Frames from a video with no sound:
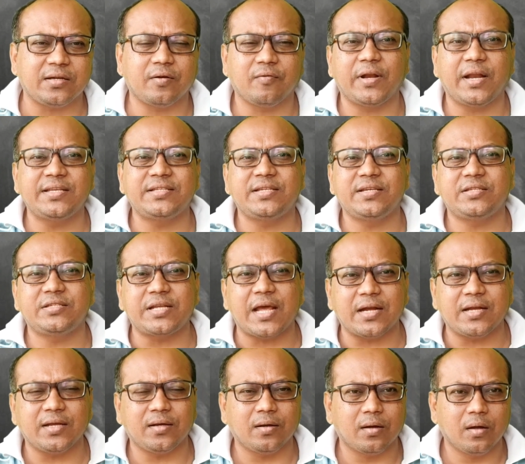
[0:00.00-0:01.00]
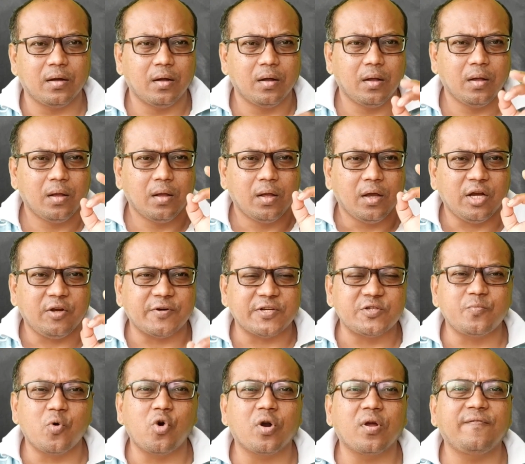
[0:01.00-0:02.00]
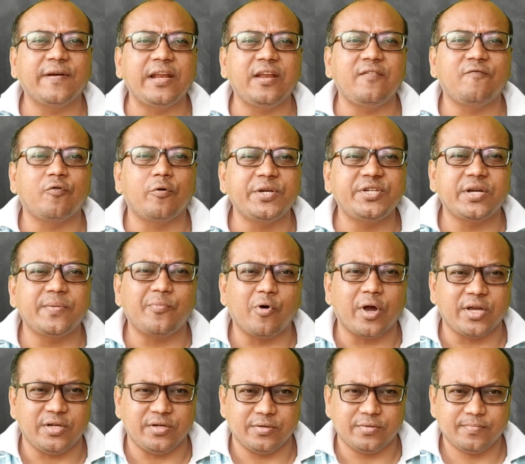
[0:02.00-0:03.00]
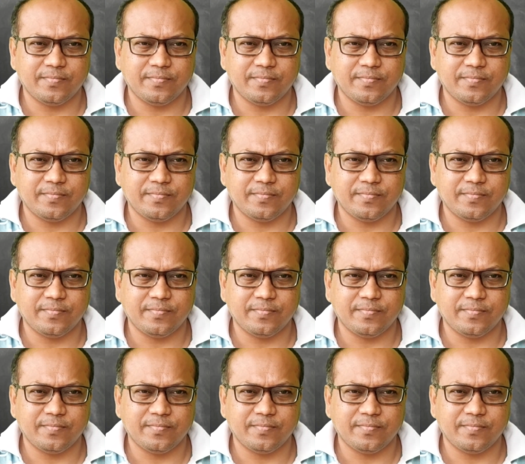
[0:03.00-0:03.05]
When I say static, it was more of an information point.